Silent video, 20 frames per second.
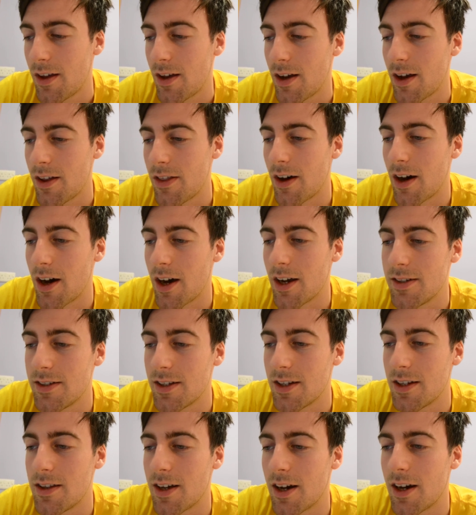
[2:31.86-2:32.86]
and that
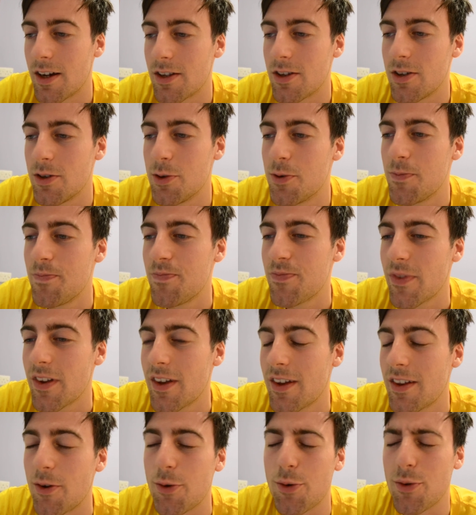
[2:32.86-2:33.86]
idea that
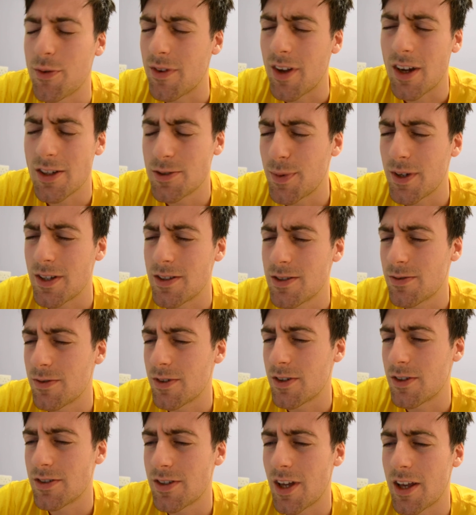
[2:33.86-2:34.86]
there's a nice piece,
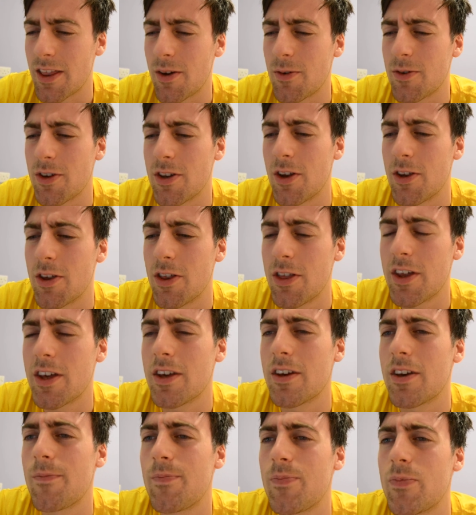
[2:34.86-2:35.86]
saying that you
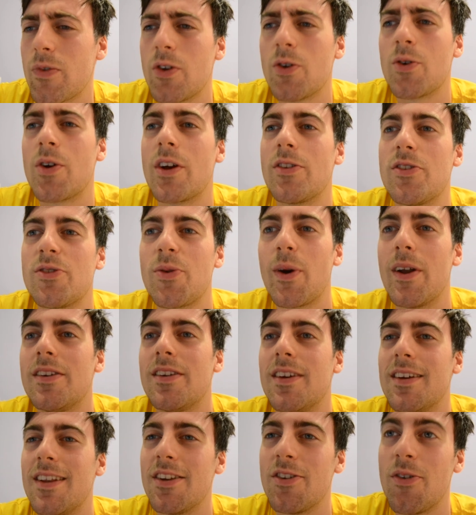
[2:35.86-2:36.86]
think you'll get to
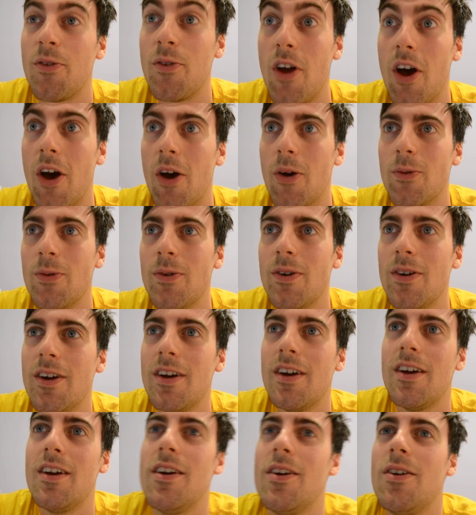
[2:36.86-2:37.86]
20 and then you'll know
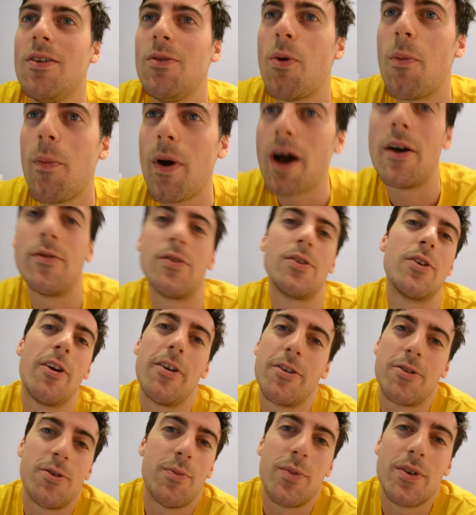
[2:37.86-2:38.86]
what path you're
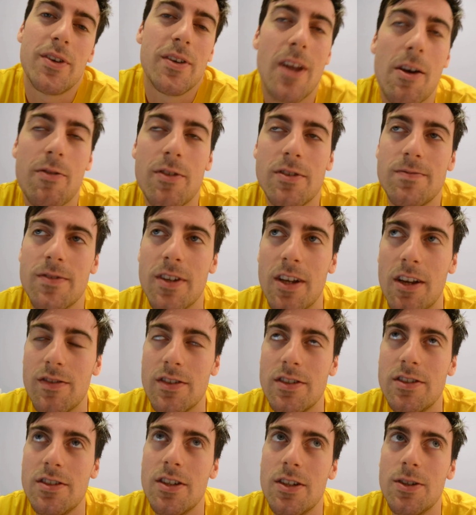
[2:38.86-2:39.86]
going on, but you never
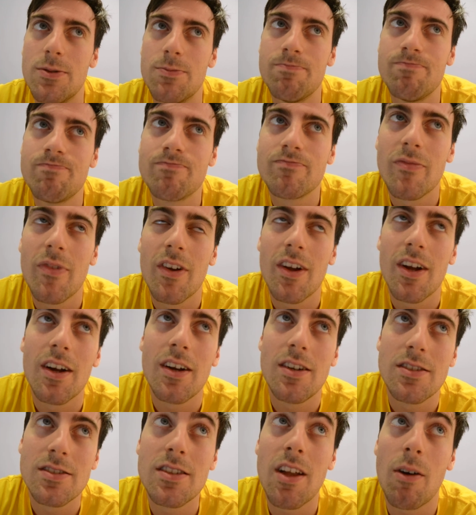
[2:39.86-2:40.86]
do.
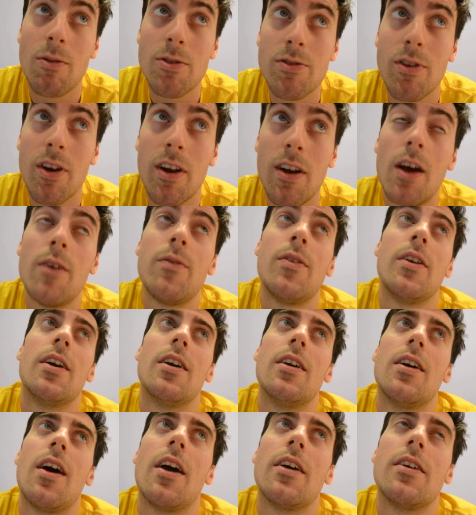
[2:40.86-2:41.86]
So that was really lovely.
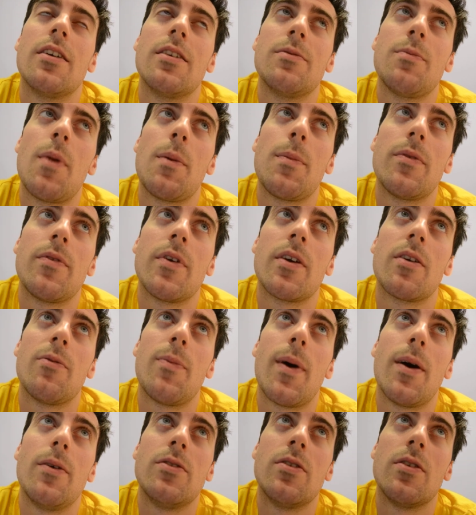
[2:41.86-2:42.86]
It made me think
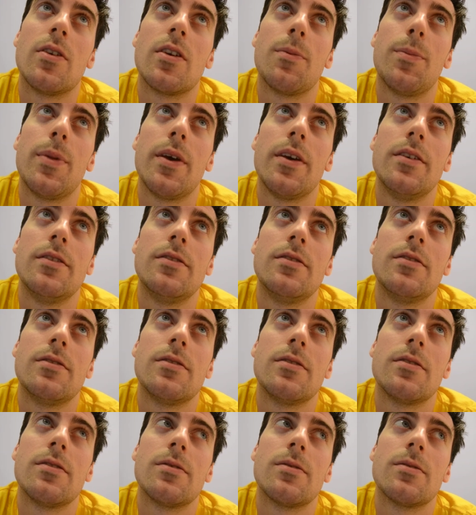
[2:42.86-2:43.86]
about doing a
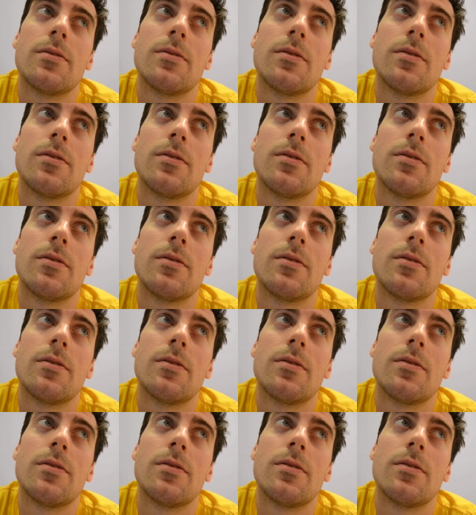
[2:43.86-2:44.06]
piece